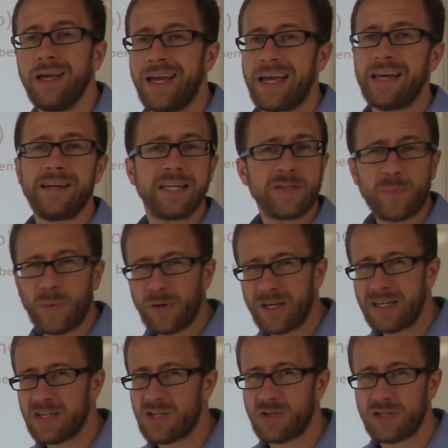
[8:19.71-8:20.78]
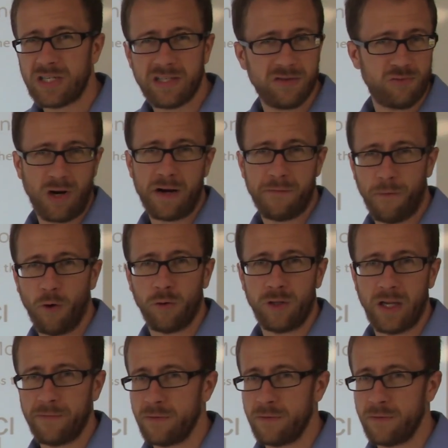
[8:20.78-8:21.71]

It is pretty straightforward.